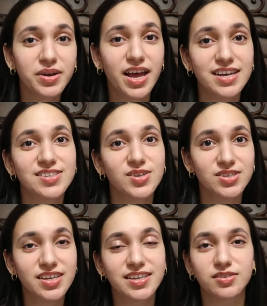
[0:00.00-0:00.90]
has
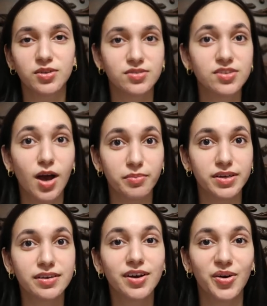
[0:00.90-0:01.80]
those. No, stop
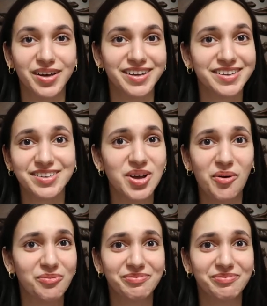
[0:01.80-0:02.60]
me. Okay. No.